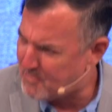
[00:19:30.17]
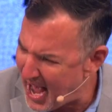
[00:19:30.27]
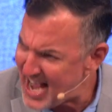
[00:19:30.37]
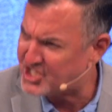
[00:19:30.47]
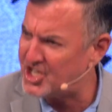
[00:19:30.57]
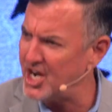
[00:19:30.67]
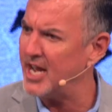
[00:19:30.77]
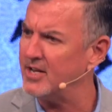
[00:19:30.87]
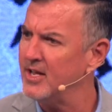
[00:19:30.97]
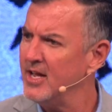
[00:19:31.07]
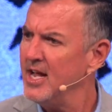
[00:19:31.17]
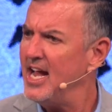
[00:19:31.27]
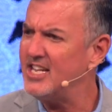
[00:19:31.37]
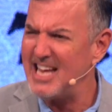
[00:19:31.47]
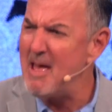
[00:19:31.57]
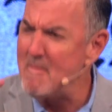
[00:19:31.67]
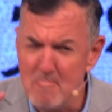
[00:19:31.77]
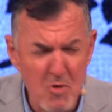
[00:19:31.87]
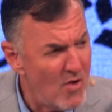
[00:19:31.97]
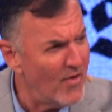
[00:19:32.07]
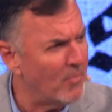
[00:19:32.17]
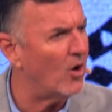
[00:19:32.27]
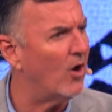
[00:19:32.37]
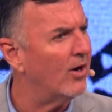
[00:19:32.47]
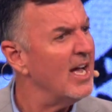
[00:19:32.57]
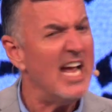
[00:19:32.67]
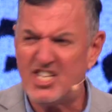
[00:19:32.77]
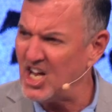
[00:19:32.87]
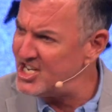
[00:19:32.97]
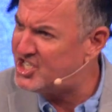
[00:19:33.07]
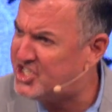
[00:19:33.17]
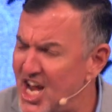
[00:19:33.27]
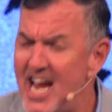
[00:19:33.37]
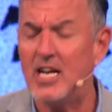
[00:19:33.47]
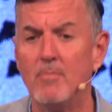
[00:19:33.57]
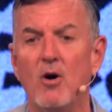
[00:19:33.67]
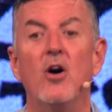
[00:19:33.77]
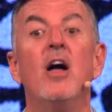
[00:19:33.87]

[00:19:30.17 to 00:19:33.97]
passionate. It's immovable. It's unshakable.